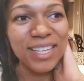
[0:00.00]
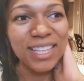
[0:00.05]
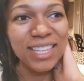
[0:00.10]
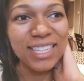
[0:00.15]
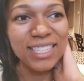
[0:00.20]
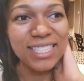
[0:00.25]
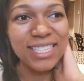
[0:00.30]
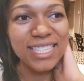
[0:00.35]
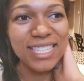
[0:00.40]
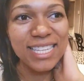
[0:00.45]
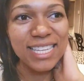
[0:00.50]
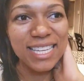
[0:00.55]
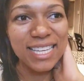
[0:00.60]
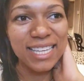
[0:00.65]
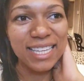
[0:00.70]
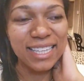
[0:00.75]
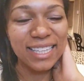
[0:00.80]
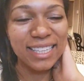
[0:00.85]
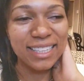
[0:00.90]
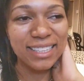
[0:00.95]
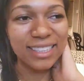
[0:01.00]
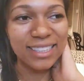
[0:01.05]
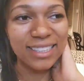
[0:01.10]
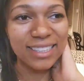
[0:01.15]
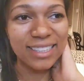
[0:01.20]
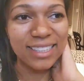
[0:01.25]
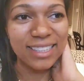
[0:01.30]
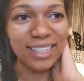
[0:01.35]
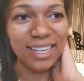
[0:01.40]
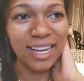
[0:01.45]
Let's see.
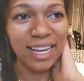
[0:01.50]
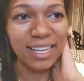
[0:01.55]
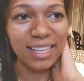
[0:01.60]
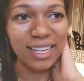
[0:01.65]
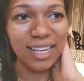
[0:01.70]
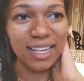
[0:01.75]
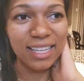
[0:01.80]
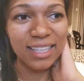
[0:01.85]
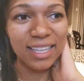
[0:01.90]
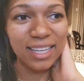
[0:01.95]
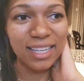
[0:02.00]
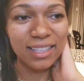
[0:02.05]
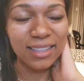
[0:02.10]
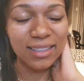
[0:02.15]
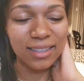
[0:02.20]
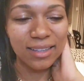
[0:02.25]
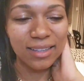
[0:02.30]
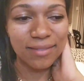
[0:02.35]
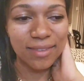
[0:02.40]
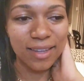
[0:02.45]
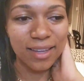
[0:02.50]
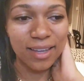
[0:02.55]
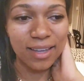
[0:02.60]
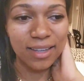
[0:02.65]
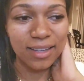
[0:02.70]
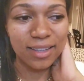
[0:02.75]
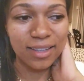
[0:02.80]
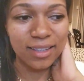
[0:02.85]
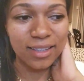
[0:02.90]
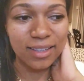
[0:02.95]
Yeah, I like a lot of
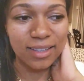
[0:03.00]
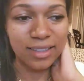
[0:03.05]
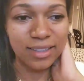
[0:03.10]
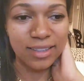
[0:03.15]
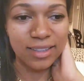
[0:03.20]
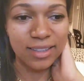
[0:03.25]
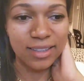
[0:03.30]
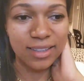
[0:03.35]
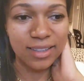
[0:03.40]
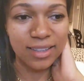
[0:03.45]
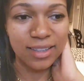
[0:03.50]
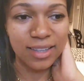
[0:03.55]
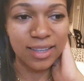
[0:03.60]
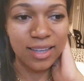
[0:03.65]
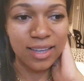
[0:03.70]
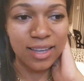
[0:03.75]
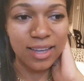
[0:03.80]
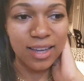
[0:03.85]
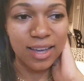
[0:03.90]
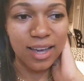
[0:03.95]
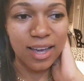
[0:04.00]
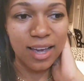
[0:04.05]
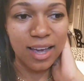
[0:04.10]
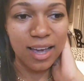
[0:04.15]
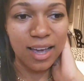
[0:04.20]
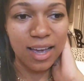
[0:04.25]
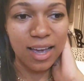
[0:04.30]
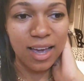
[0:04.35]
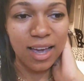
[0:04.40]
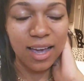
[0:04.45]
that, and
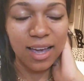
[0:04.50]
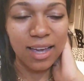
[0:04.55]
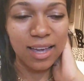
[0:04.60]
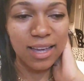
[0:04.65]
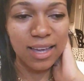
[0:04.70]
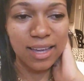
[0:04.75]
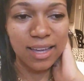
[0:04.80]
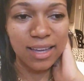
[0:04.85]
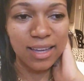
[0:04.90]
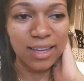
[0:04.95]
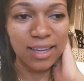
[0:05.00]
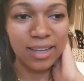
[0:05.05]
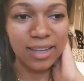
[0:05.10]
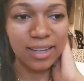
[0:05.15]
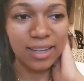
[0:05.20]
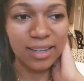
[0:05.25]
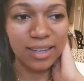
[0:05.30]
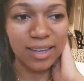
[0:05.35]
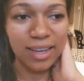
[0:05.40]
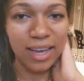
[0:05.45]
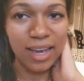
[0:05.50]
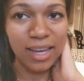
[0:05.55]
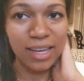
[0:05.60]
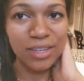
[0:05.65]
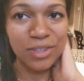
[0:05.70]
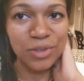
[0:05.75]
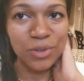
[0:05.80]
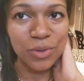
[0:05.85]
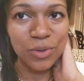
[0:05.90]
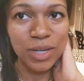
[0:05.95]
I
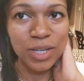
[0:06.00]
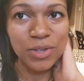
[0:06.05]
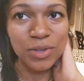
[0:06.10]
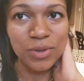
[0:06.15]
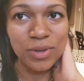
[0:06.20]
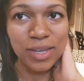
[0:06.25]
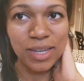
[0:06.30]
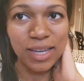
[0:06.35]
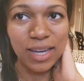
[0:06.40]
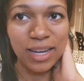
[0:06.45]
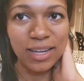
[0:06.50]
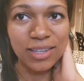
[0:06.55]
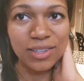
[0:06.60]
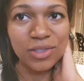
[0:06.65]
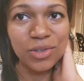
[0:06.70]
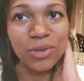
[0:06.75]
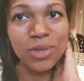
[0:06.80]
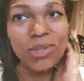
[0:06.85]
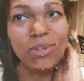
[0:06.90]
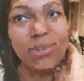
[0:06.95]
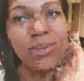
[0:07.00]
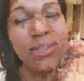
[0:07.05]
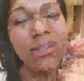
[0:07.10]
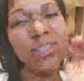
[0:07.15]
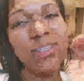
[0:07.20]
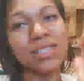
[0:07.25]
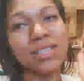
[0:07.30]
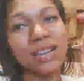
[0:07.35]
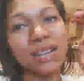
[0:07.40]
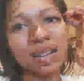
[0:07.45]
enjoy doing
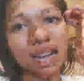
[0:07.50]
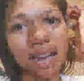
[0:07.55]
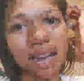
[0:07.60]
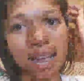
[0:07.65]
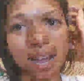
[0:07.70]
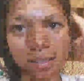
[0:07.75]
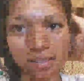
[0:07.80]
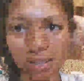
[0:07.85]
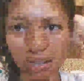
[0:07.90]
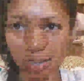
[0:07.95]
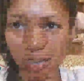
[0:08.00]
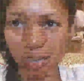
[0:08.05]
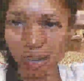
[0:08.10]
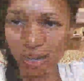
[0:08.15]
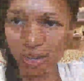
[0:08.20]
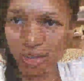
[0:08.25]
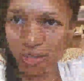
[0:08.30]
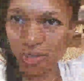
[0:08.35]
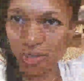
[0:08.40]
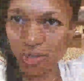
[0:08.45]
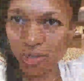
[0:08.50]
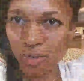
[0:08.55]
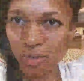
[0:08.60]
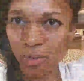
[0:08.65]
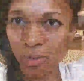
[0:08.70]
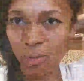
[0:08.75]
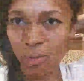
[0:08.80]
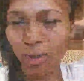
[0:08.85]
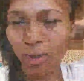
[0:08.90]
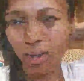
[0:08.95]
design. I haven't gotten to
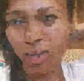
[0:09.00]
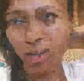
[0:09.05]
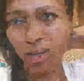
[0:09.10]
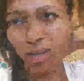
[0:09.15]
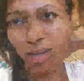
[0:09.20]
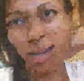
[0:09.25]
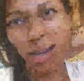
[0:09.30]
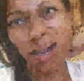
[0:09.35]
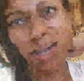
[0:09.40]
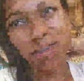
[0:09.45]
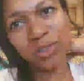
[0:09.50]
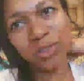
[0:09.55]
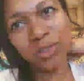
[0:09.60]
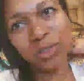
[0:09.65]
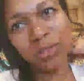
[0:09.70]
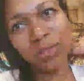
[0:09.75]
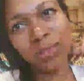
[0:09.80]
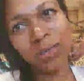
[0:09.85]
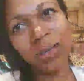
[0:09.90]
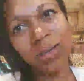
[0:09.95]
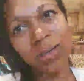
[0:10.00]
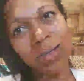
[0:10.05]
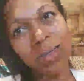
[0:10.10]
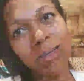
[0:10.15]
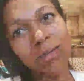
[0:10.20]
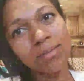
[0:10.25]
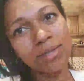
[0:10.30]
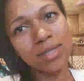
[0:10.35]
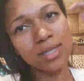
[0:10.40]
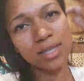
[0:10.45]
do actual
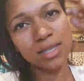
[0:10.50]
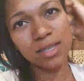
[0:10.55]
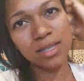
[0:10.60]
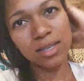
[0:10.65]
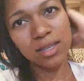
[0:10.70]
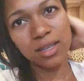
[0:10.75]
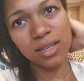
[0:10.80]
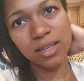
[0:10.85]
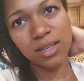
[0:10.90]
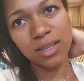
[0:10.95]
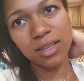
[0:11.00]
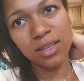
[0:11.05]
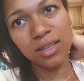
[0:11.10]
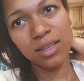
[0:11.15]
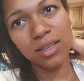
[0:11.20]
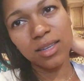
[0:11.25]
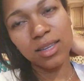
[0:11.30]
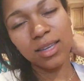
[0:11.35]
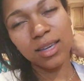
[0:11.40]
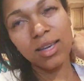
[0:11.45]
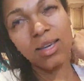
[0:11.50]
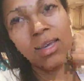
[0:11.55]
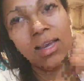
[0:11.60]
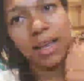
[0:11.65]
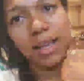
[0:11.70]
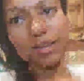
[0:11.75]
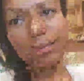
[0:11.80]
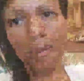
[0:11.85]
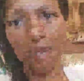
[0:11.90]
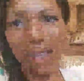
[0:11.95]
mock-ups
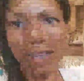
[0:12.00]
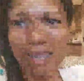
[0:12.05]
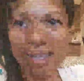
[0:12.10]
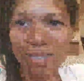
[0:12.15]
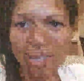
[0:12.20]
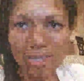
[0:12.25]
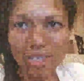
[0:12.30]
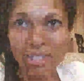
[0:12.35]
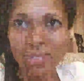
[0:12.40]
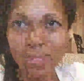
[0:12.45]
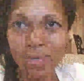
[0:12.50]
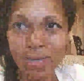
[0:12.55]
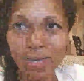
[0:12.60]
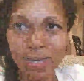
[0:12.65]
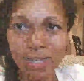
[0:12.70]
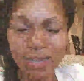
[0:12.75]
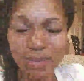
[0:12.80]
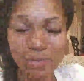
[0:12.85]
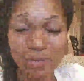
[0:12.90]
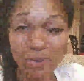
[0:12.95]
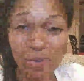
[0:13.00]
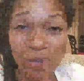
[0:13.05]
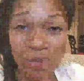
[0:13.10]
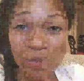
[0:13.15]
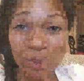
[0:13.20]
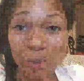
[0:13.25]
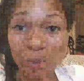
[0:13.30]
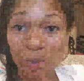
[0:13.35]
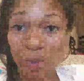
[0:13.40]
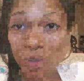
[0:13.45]
yet. I guess it's just because I'm
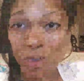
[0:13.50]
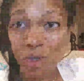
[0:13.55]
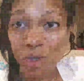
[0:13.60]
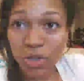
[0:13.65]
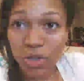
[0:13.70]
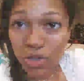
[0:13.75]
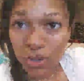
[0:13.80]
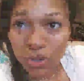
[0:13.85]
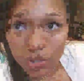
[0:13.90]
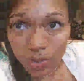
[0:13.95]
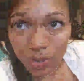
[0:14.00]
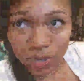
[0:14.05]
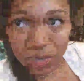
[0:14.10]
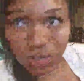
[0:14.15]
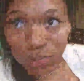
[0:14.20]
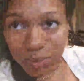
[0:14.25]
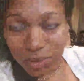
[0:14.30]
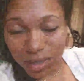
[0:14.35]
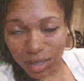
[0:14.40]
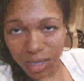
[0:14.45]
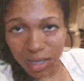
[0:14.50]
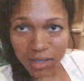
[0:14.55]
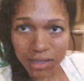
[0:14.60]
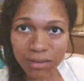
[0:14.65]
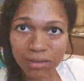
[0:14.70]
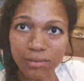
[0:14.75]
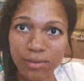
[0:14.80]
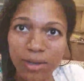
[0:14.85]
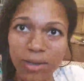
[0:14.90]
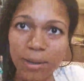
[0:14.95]
super junior, so I do a lot
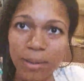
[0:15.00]
of